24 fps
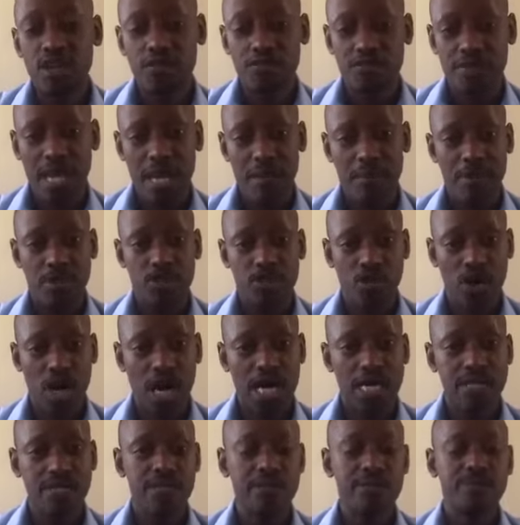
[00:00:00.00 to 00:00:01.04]
of time at your
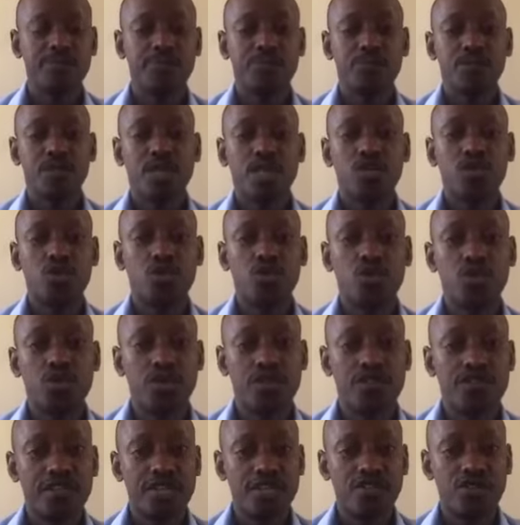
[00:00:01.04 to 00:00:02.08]
hand to do
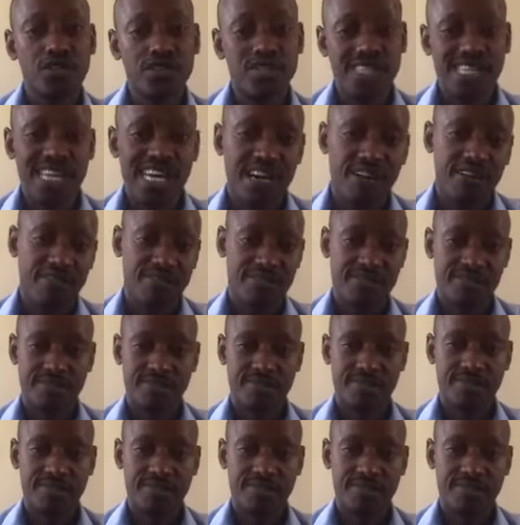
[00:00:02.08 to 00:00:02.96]
the things yourself.